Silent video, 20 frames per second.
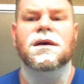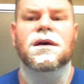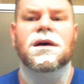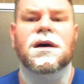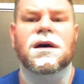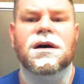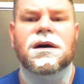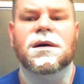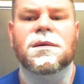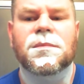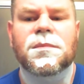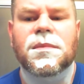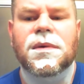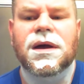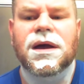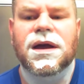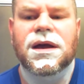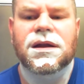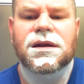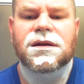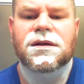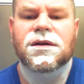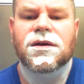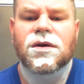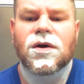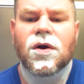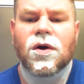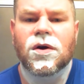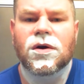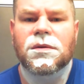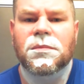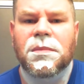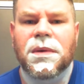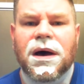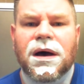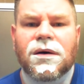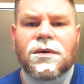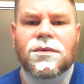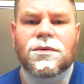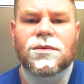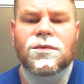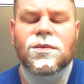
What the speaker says: and heard about